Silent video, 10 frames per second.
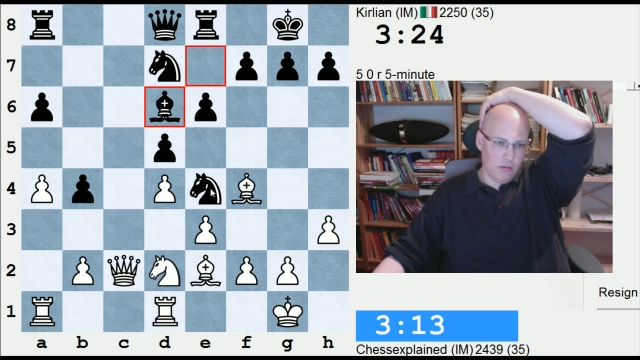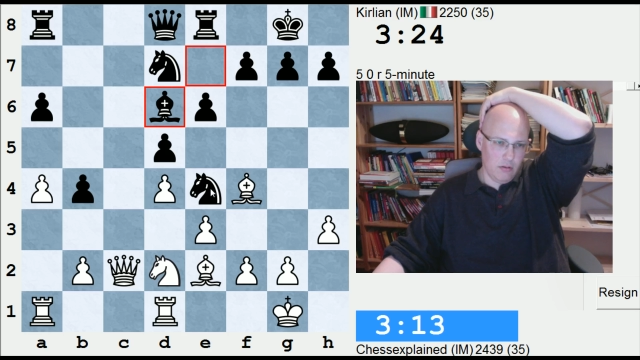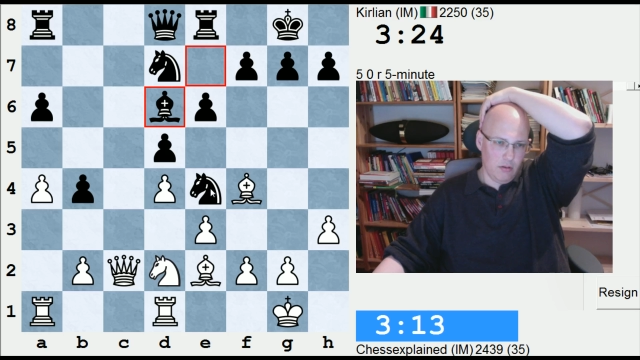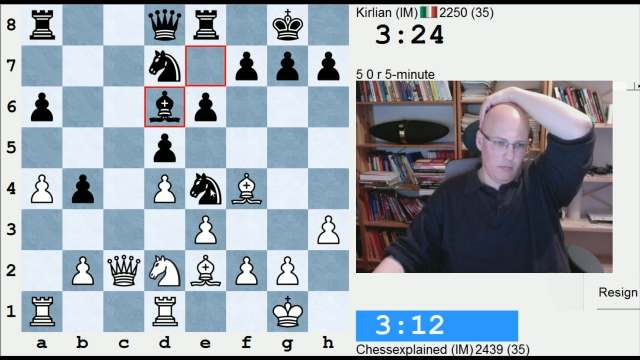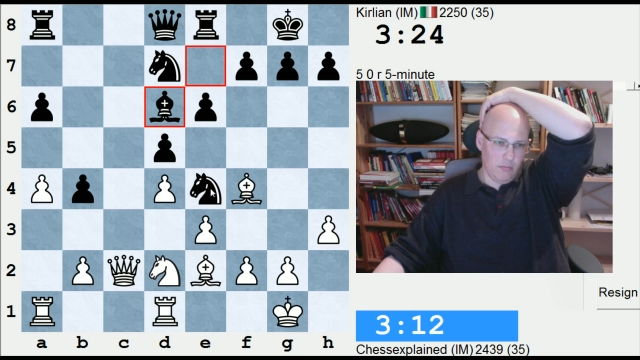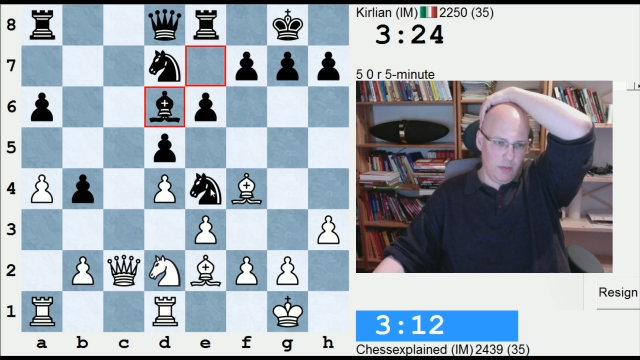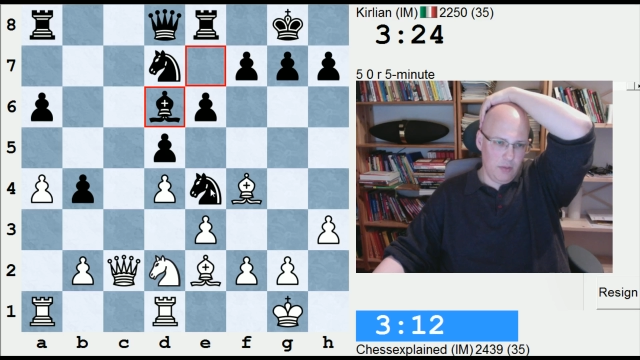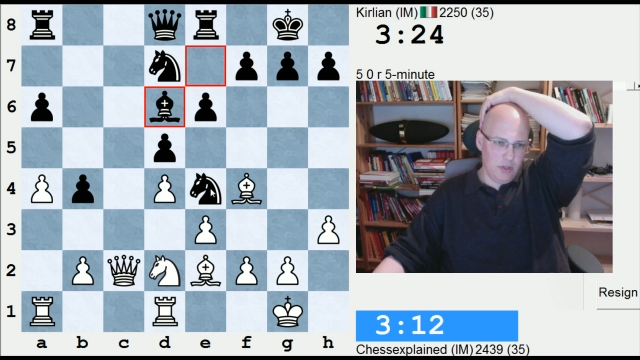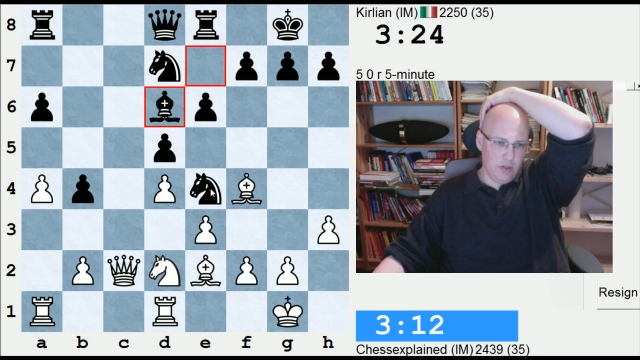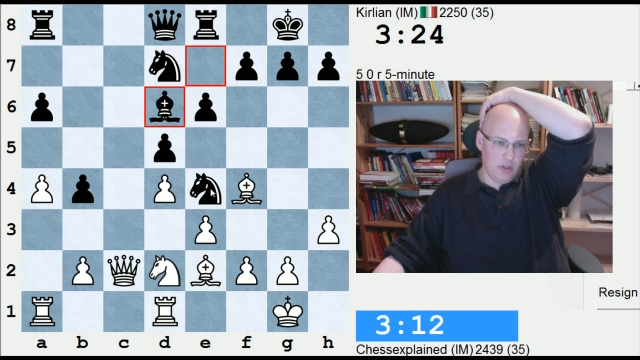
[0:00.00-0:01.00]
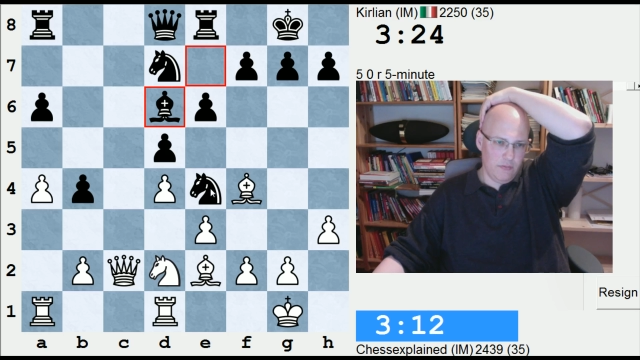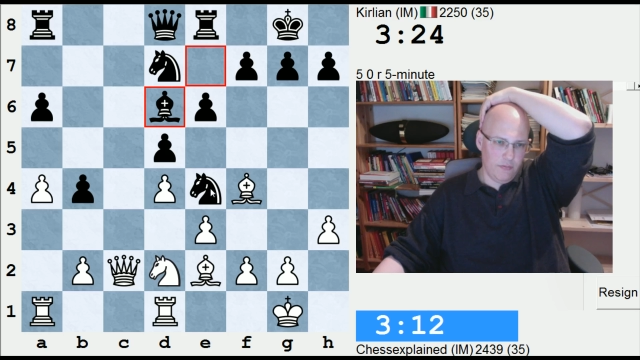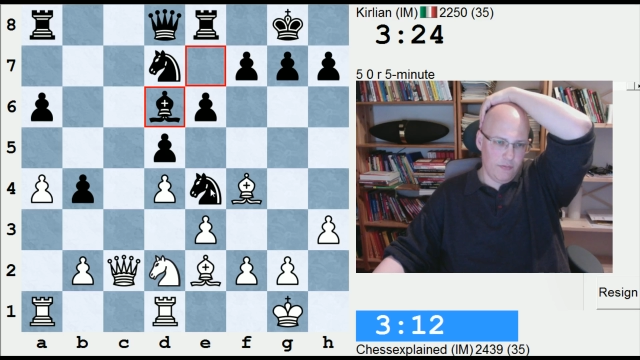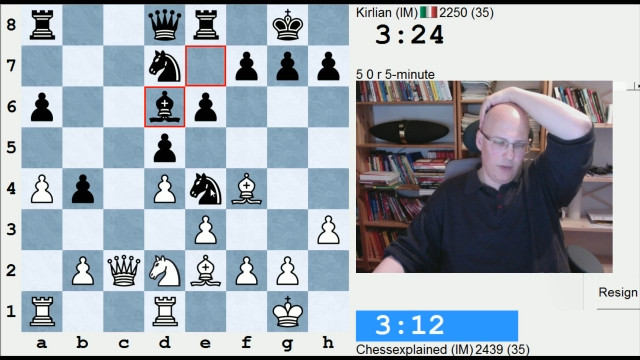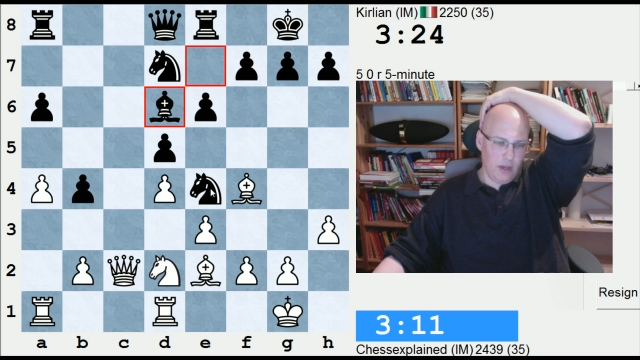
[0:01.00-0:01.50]
and maybe
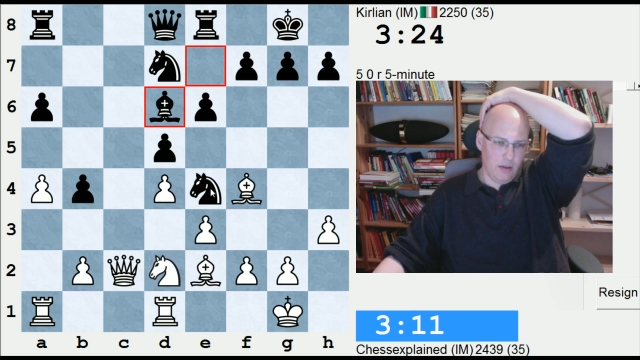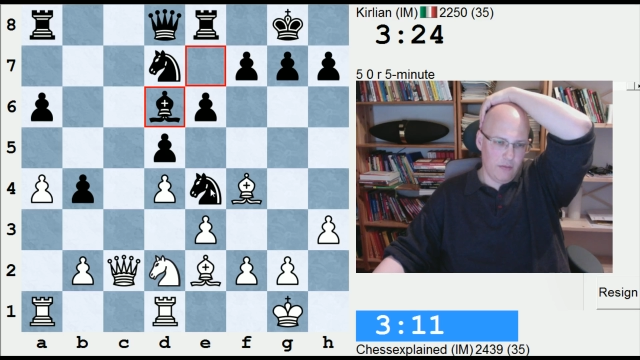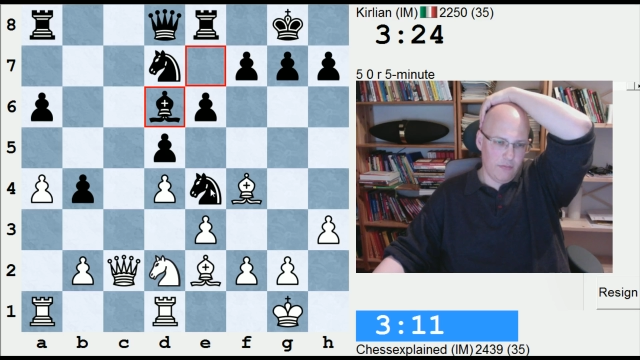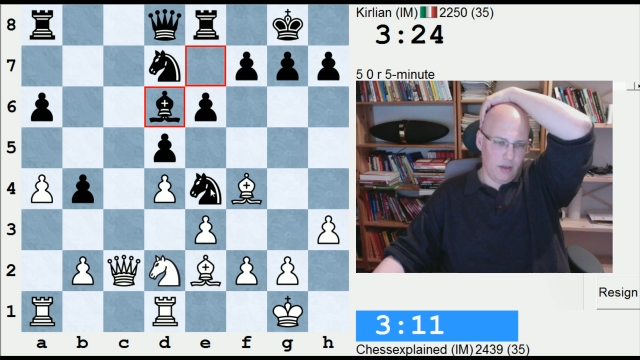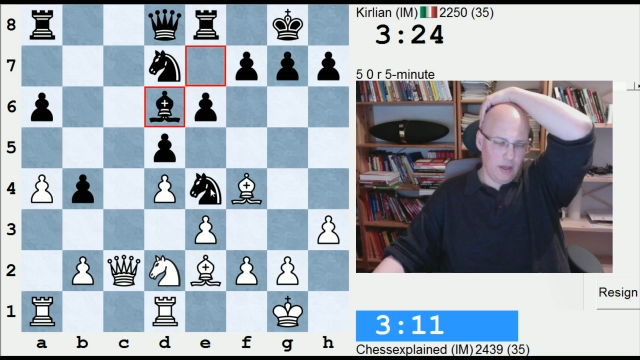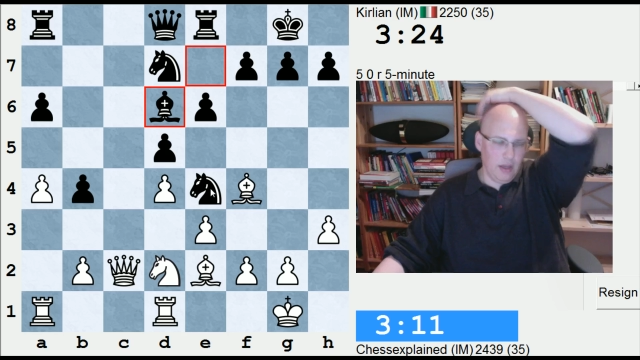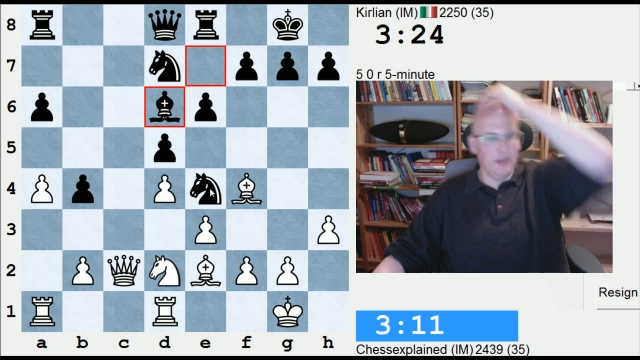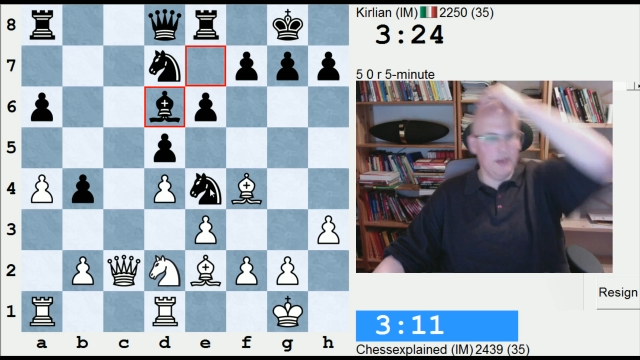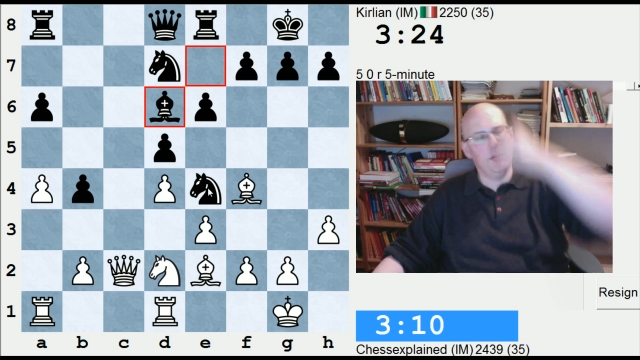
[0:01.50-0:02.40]
d5. I don't